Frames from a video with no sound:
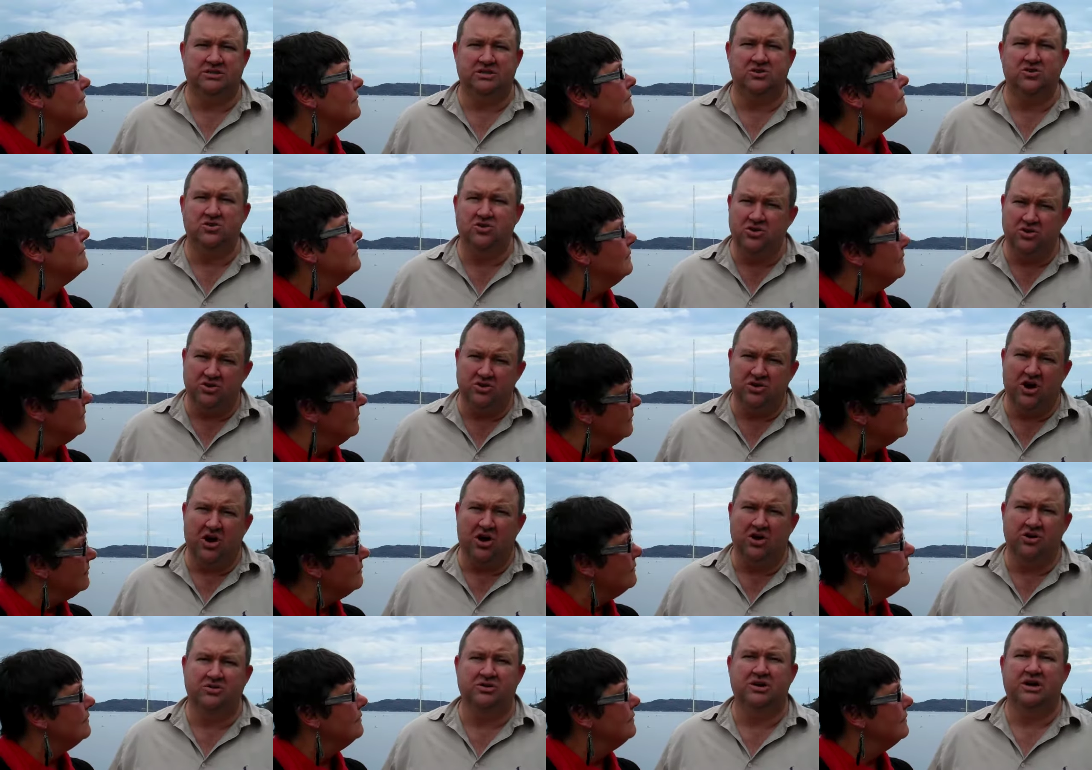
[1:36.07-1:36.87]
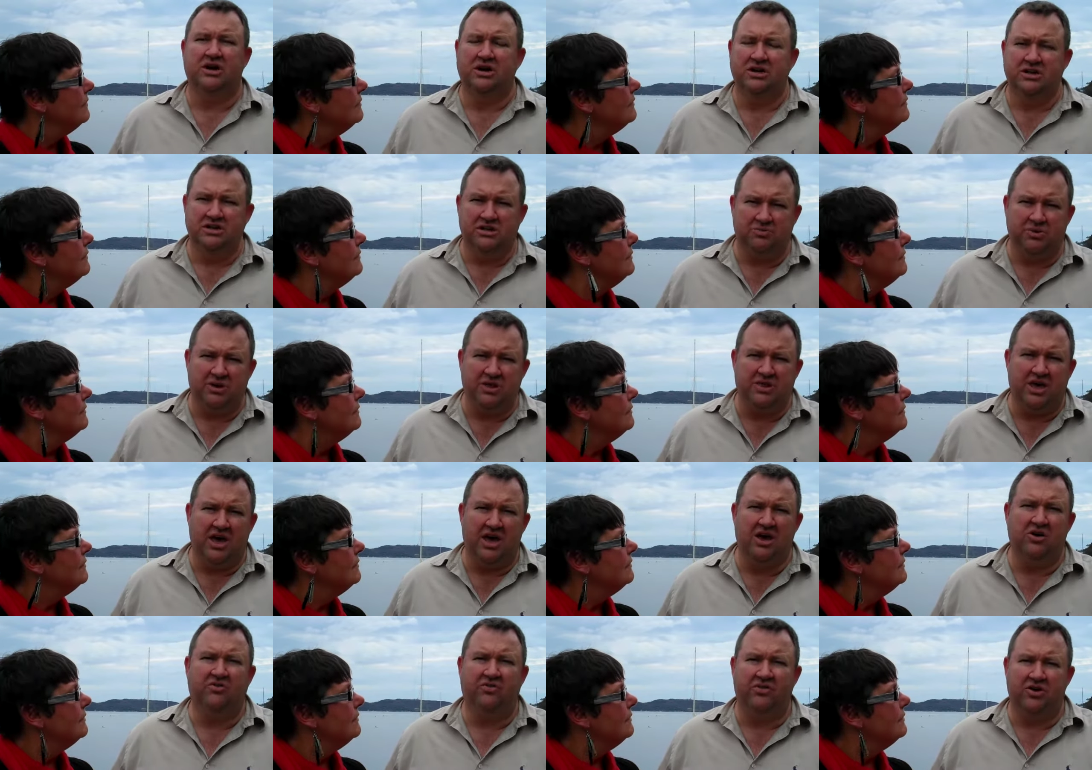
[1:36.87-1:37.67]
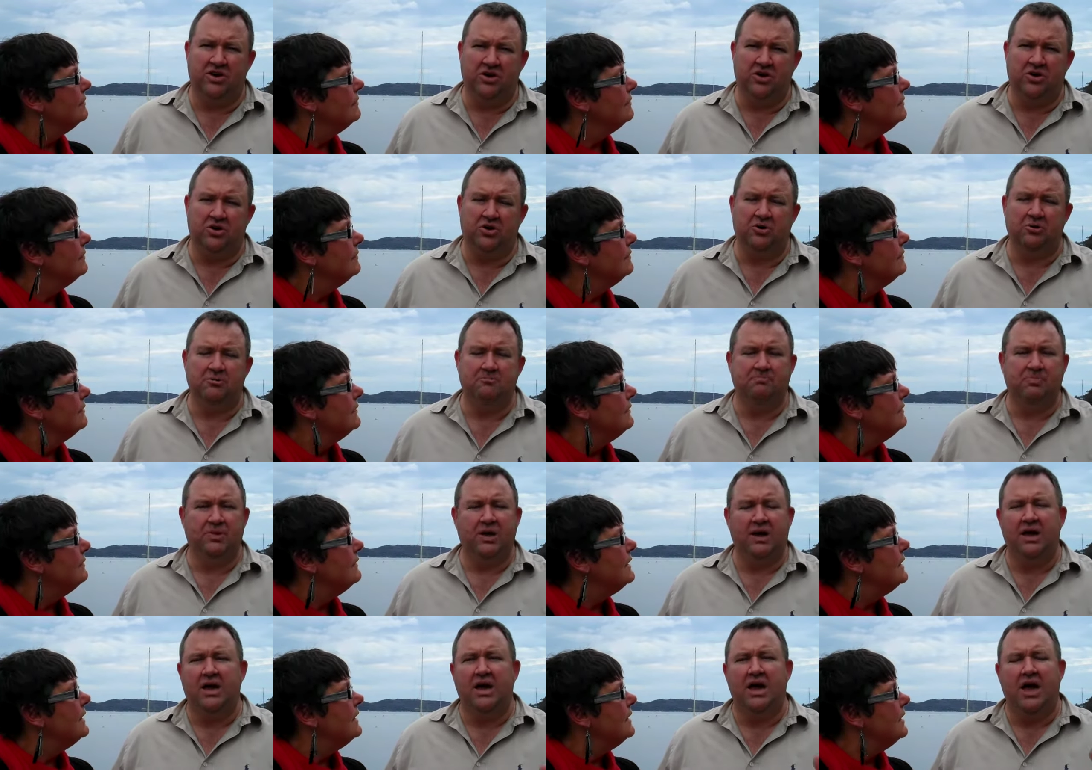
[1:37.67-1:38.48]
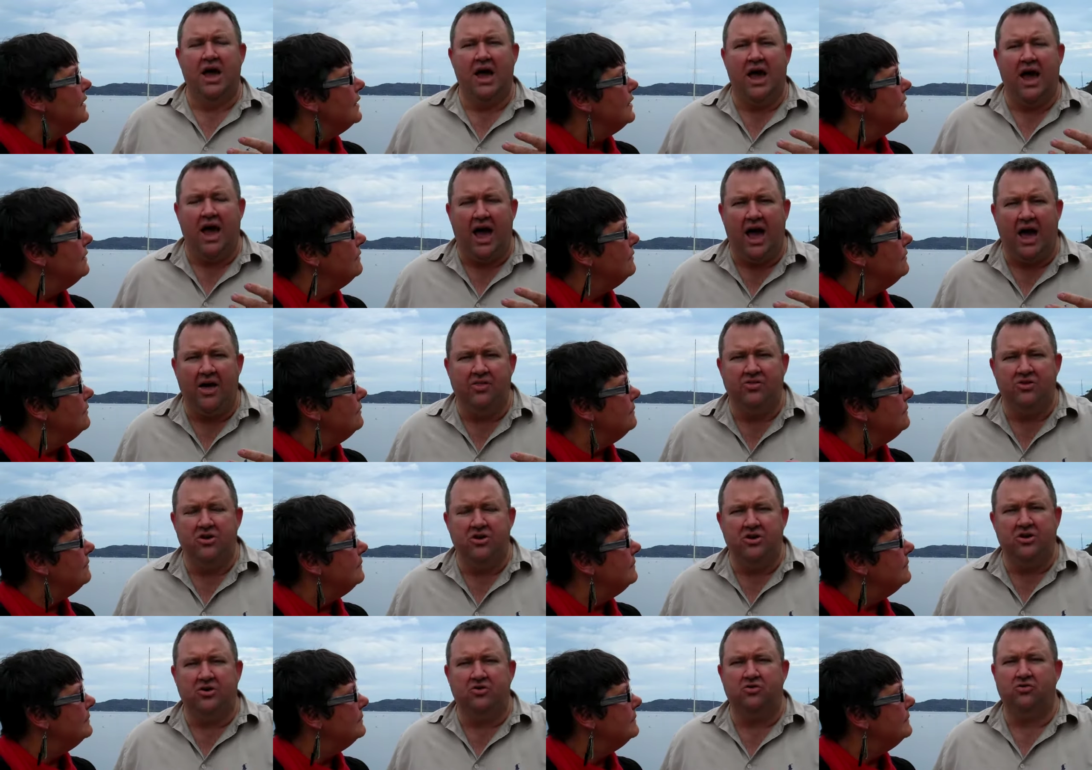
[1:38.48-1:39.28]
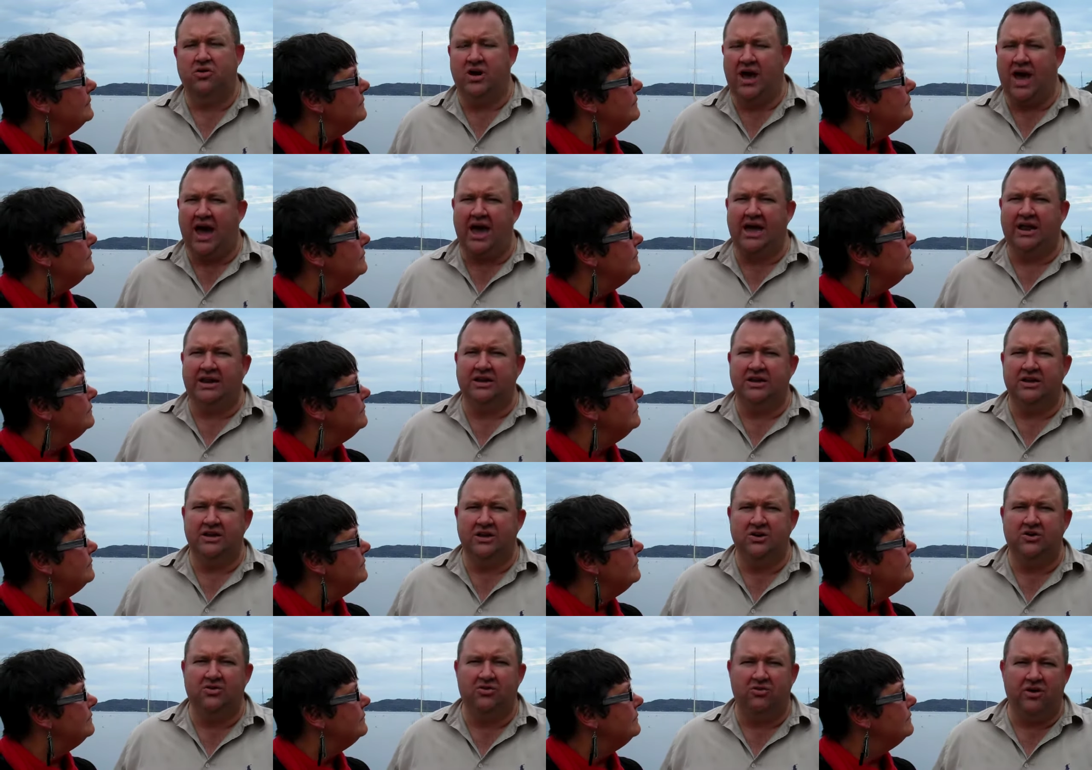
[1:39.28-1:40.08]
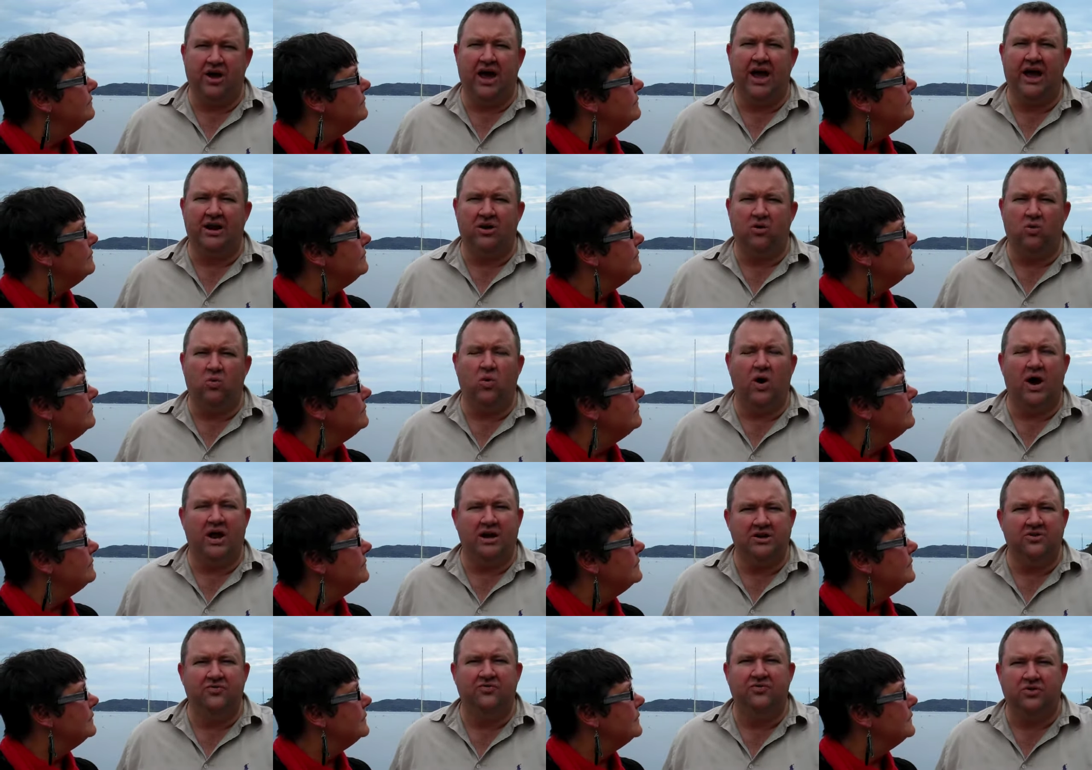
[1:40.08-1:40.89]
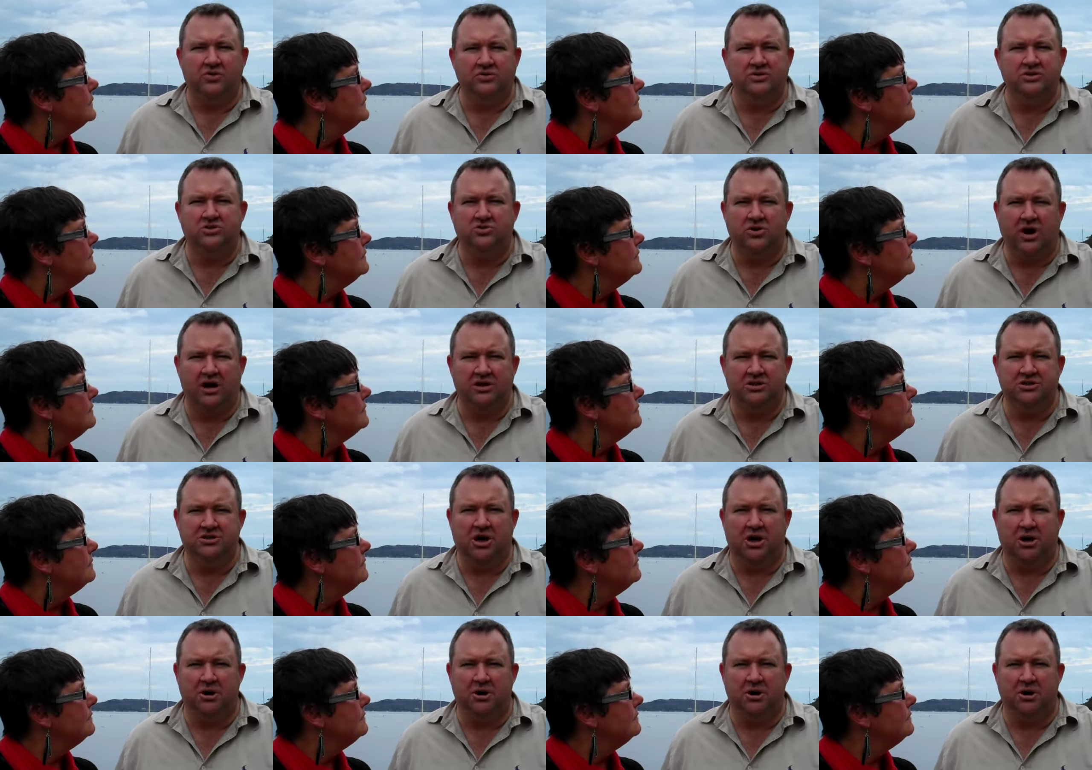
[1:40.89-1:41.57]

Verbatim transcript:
Speaker 1: and who you know to be there for you. And you create, you create a wonderful structure.